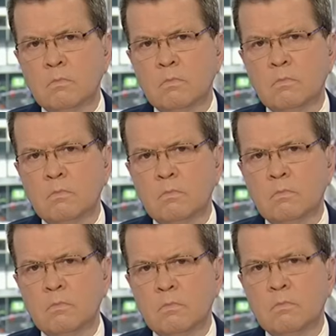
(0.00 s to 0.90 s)

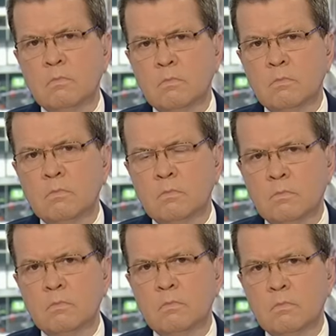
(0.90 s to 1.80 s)

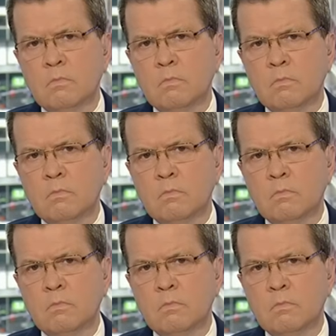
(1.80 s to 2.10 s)
(silent)